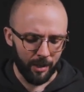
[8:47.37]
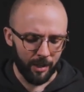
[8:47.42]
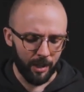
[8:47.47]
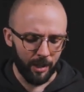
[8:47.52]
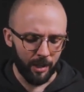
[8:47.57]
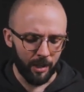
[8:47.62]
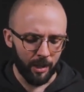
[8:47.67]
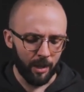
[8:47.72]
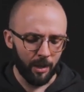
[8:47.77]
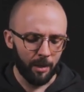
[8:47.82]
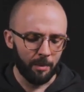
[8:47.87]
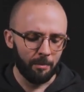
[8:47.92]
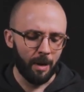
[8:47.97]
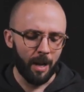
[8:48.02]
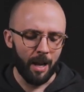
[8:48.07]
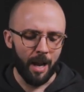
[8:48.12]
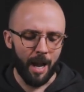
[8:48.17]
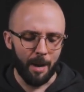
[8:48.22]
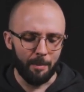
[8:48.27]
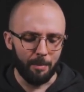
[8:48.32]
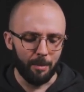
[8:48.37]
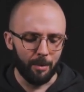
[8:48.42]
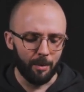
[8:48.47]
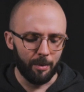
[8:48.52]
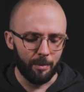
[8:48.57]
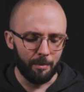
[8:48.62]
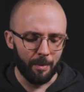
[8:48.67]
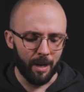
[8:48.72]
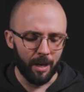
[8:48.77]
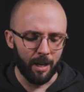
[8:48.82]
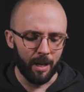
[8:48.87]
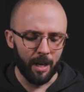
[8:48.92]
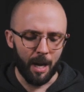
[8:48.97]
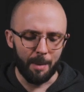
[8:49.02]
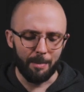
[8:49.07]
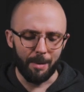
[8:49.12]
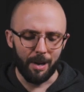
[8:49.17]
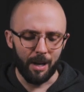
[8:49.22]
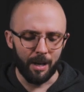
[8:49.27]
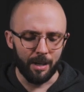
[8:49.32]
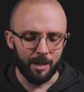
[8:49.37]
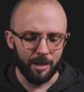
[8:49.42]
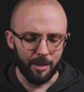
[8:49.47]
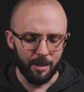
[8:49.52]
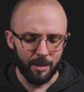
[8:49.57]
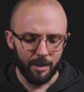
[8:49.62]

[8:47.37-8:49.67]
here, my iPod,